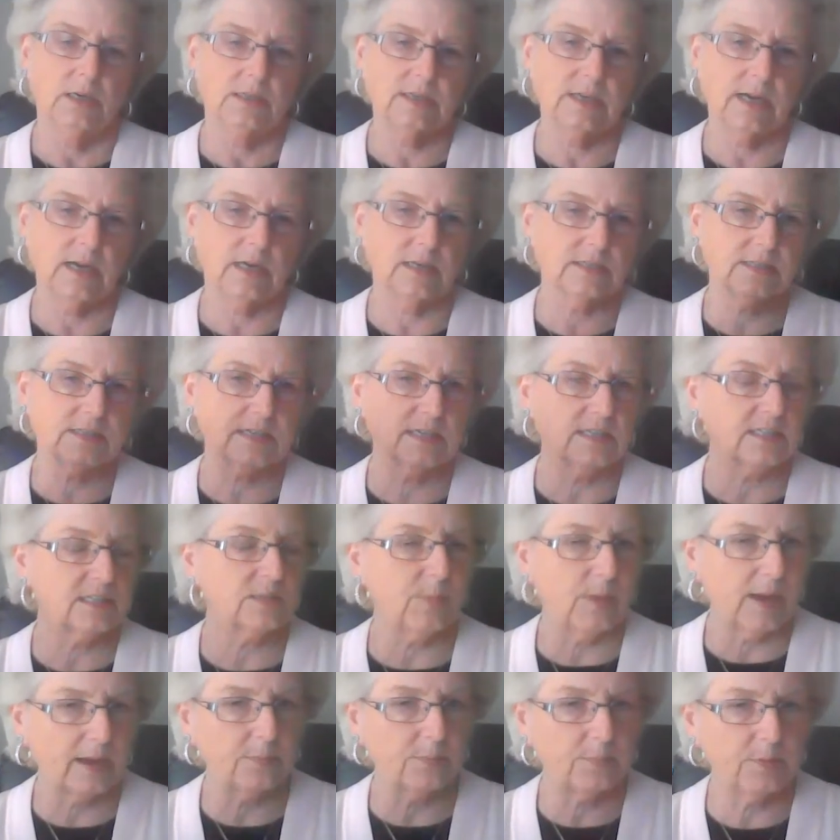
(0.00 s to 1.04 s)
Now, since
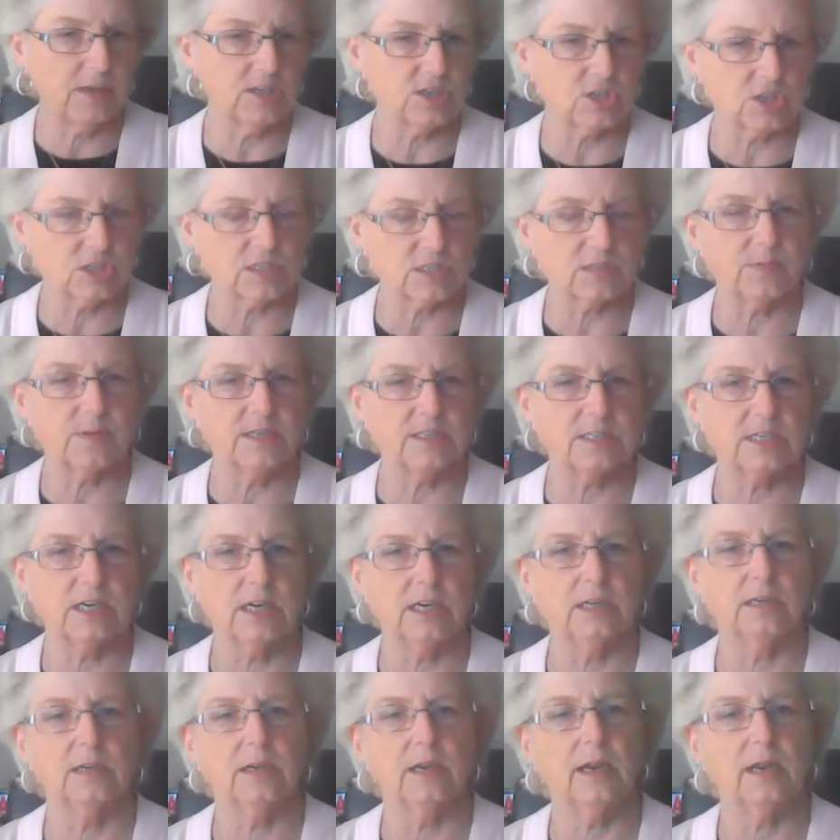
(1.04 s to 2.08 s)
Backpage has been
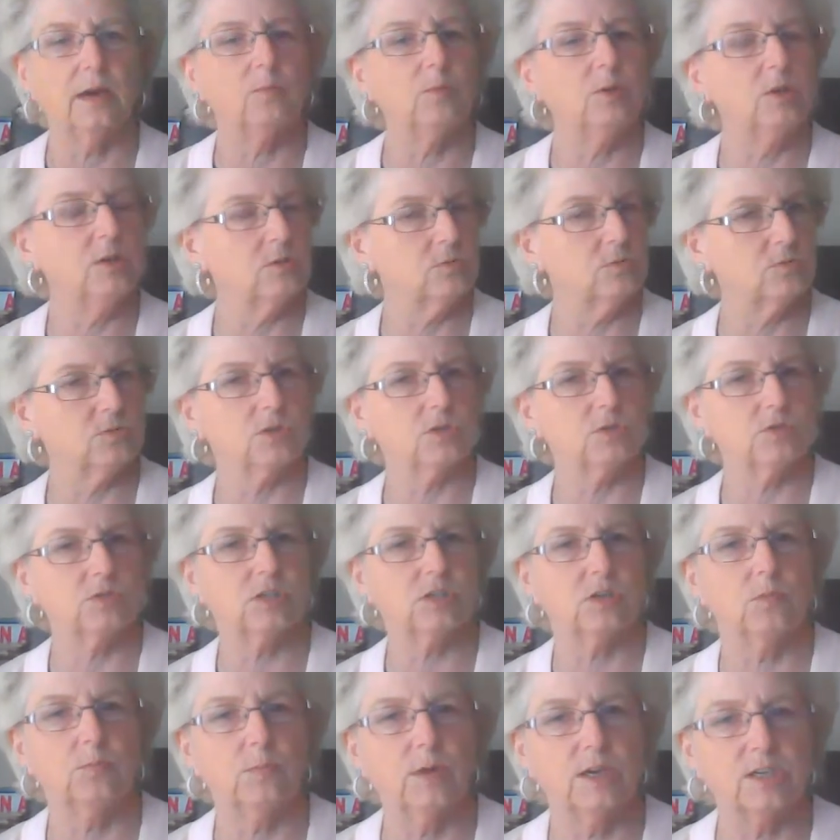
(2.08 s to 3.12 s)
taken down, we don't do
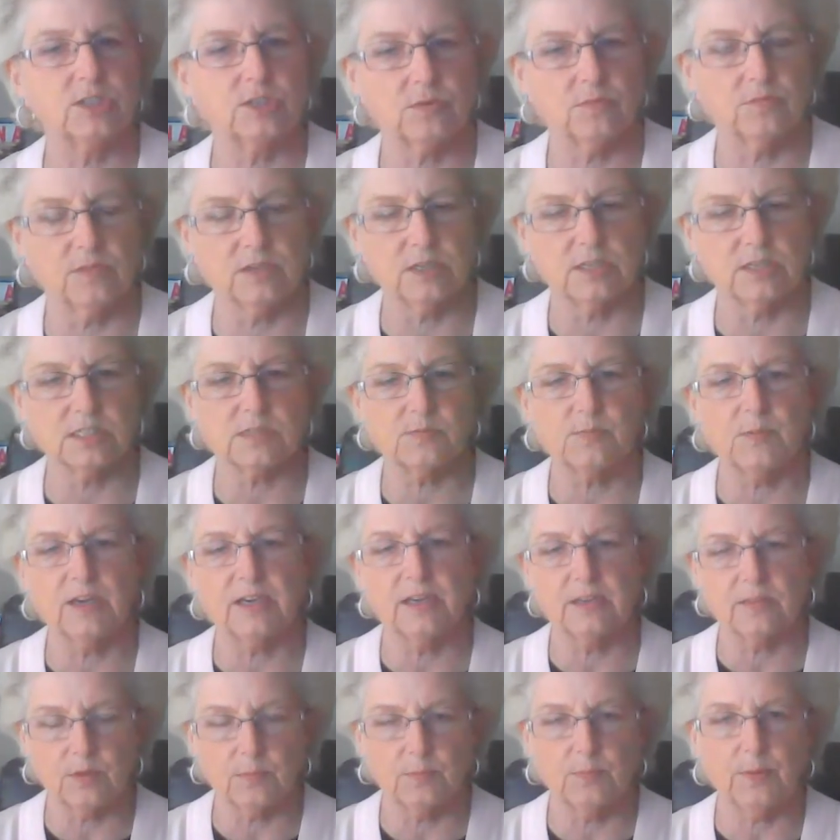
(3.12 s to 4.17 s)
so much of this, but
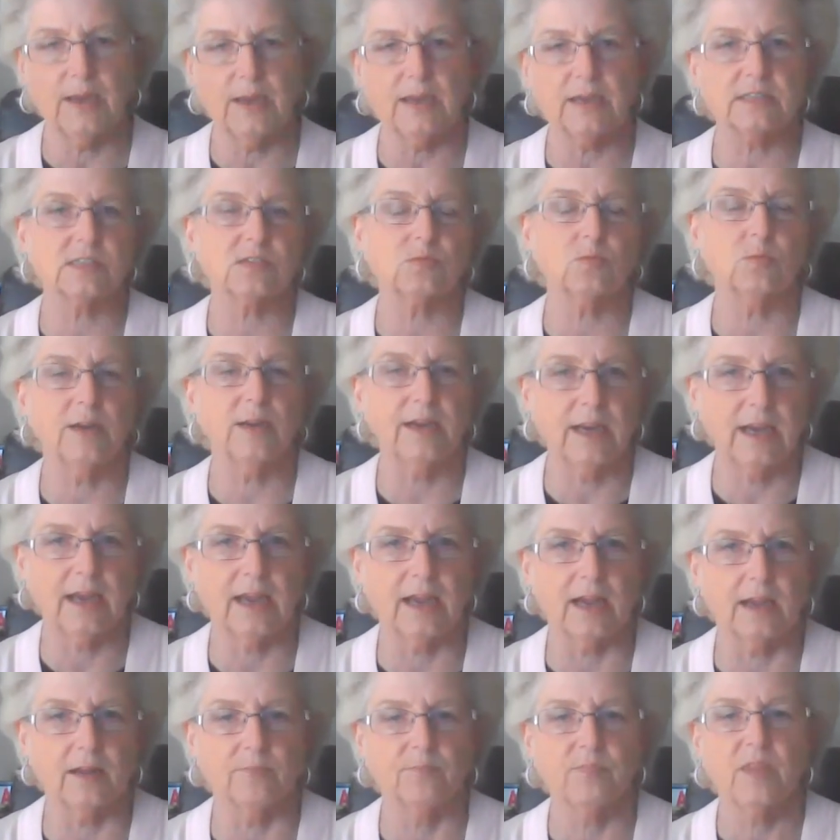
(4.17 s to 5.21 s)
in the past we
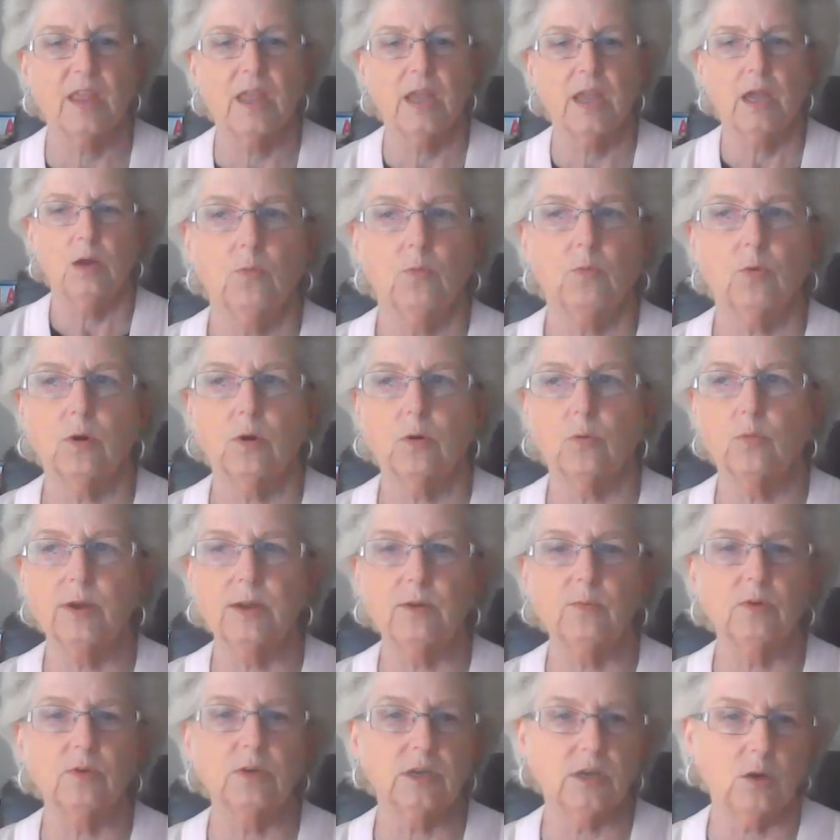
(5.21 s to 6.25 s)
have, where
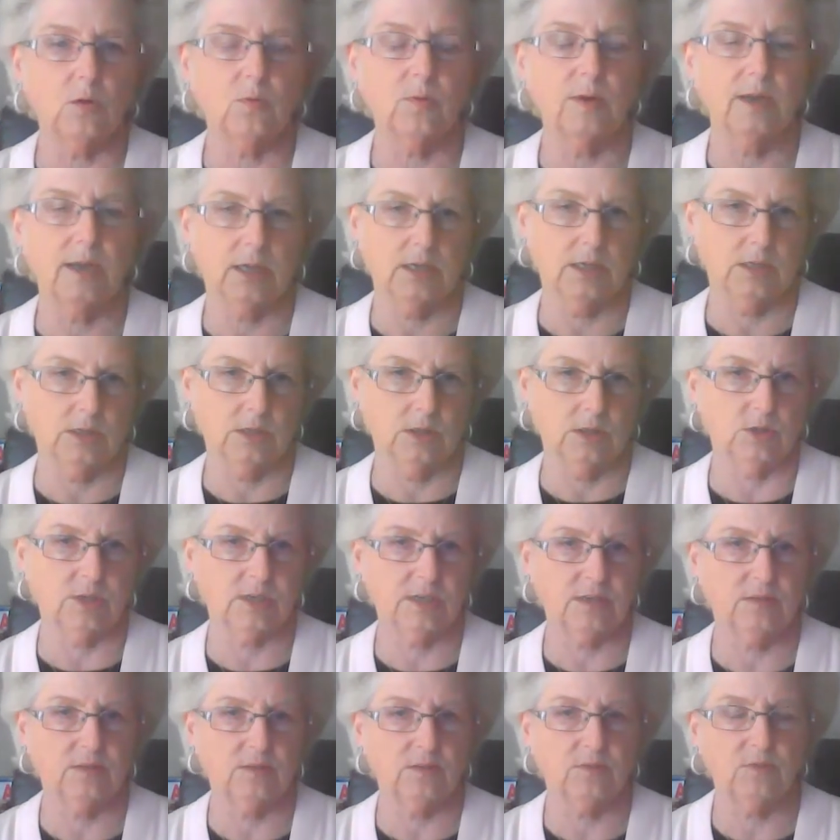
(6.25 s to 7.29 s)
we would go in and
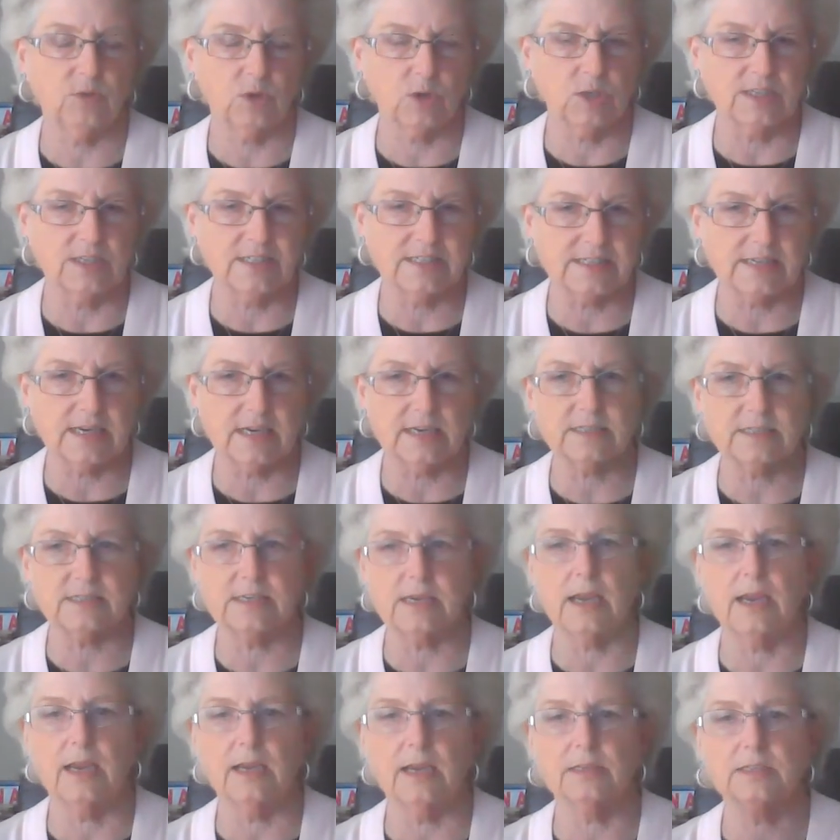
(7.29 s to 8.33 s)
look at the various sex
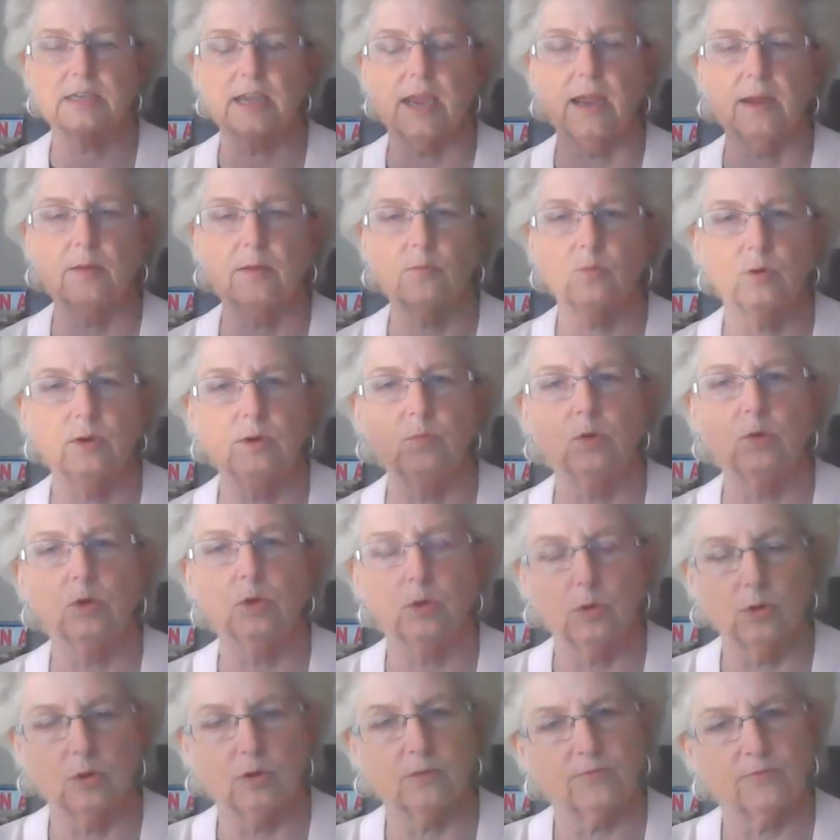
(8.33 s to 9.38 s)
ads, and we
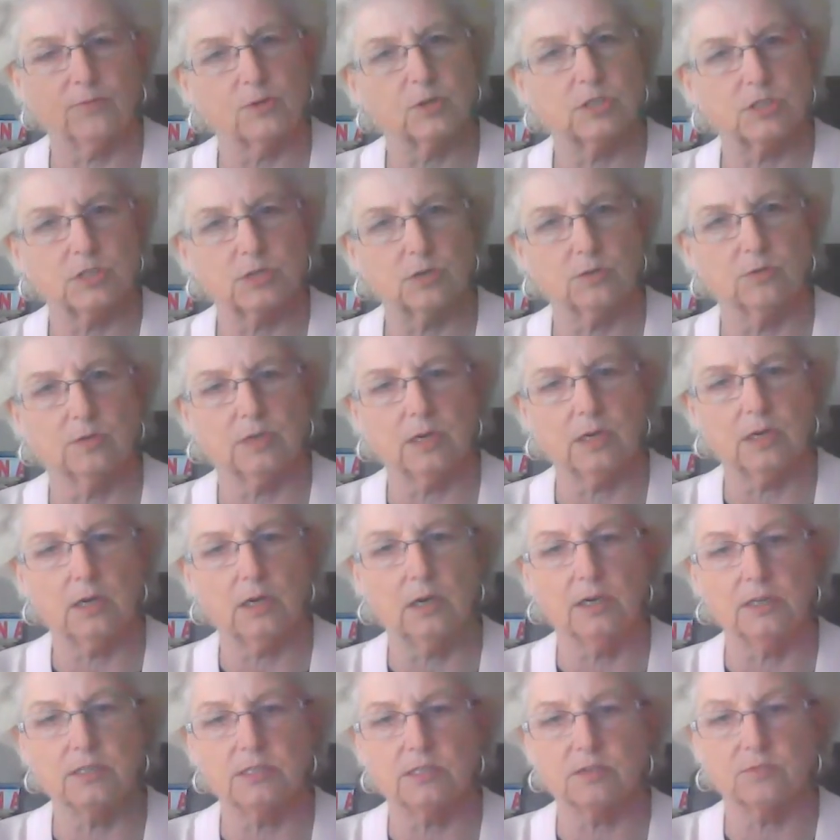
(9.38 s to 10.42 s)
would look for certain
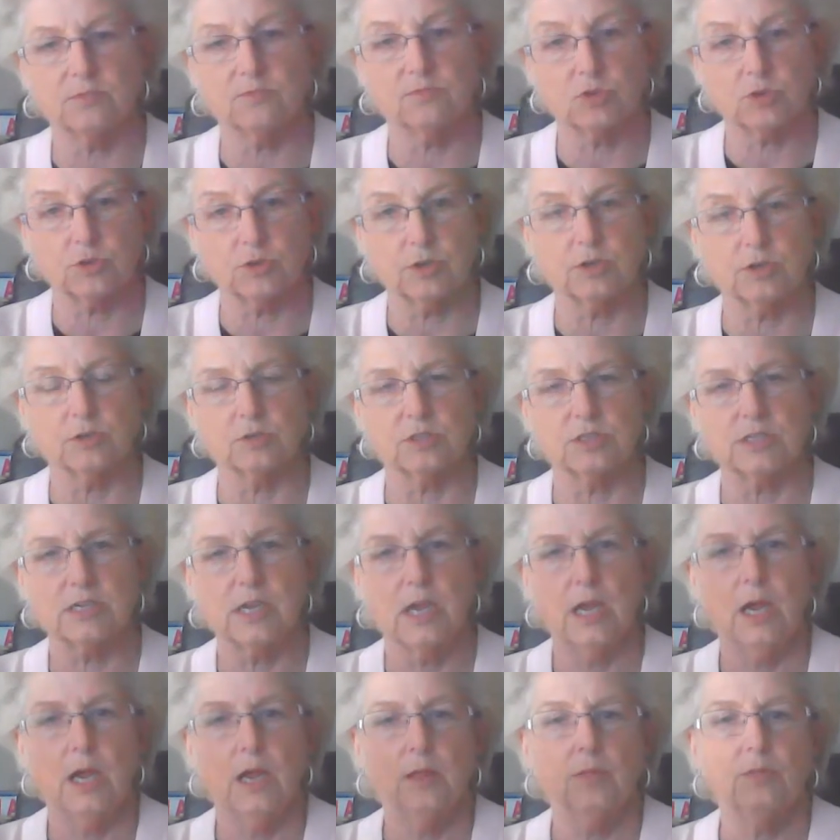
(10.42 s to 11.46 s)
kinds of triggers
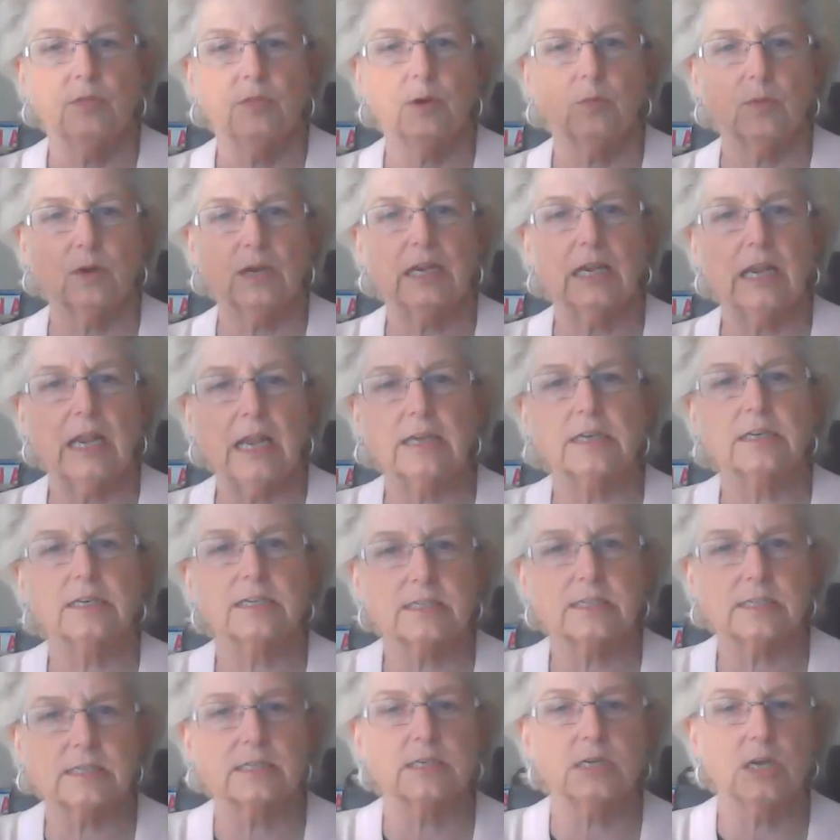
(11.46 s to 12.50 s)
that would let
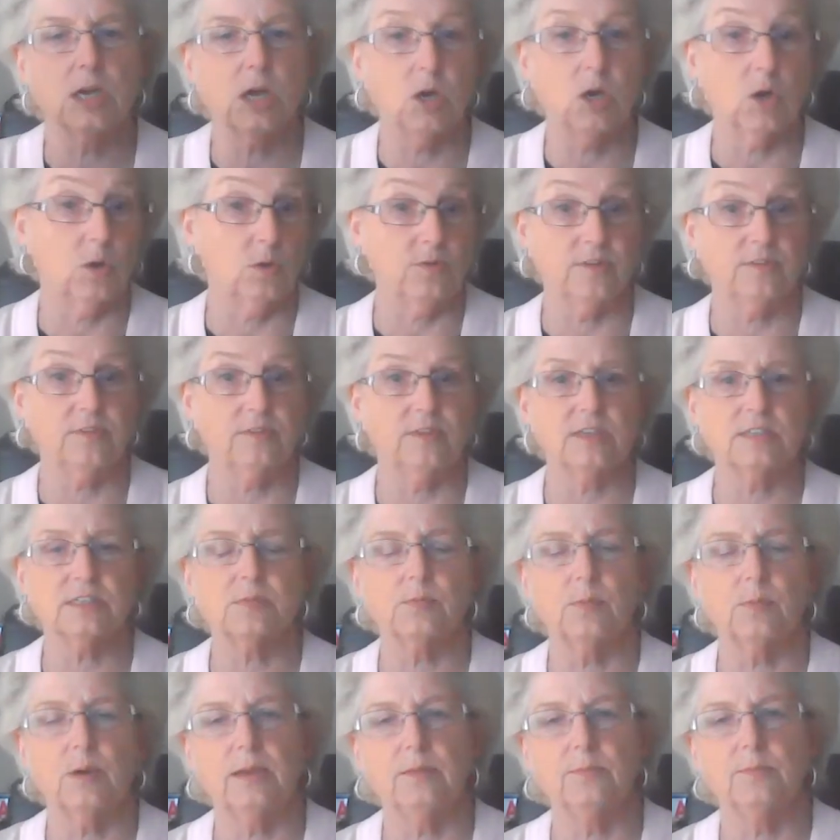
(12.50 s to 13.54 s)
us know that
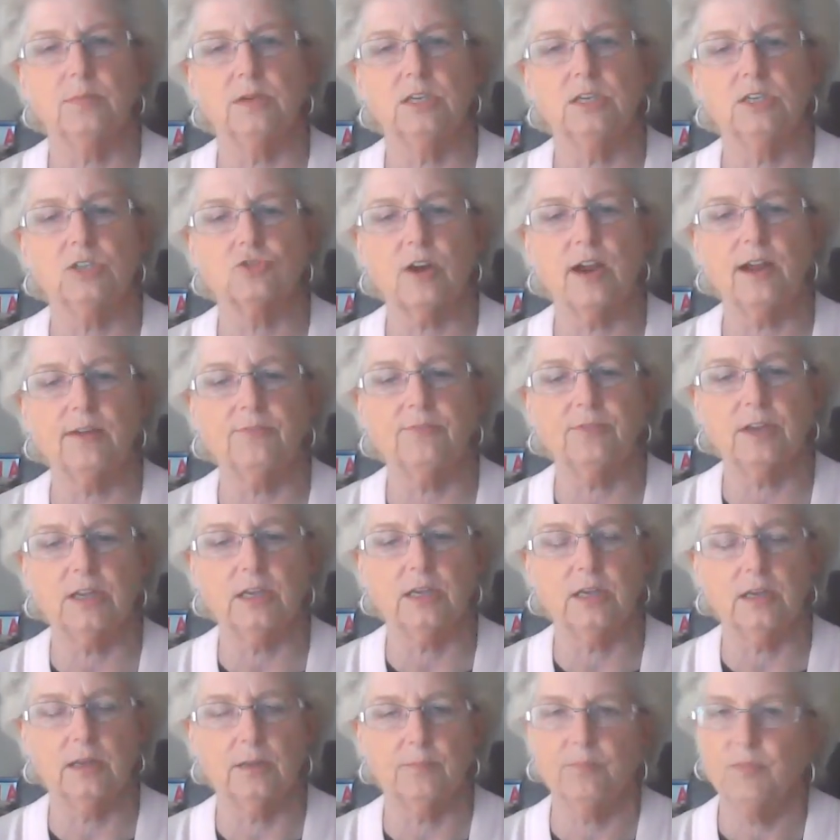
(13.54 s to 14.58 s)
this might be
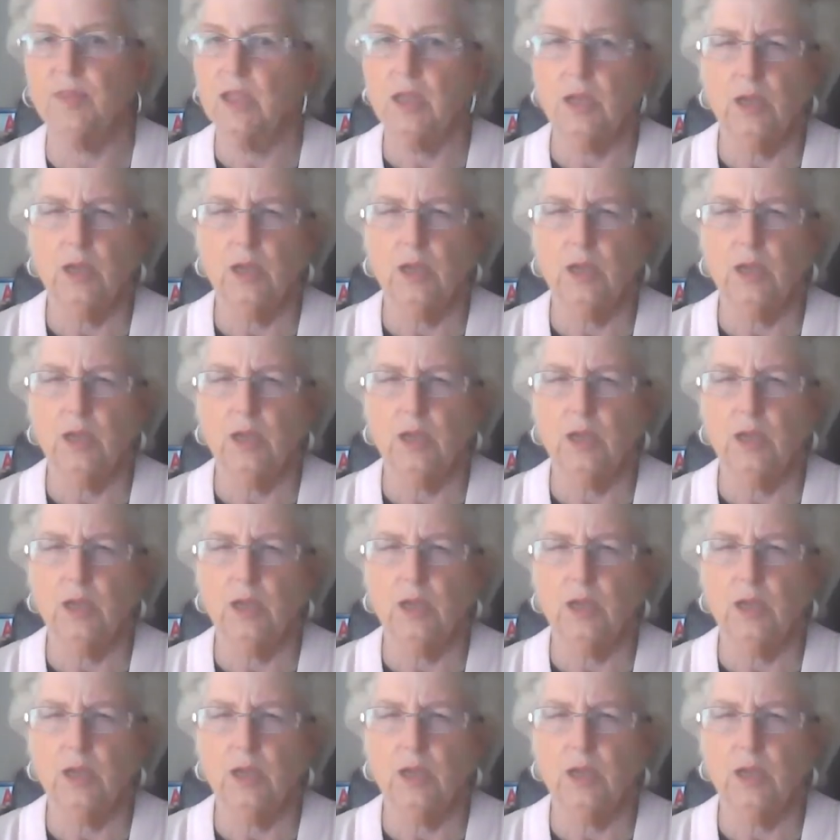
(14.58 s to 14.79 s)
trafficking.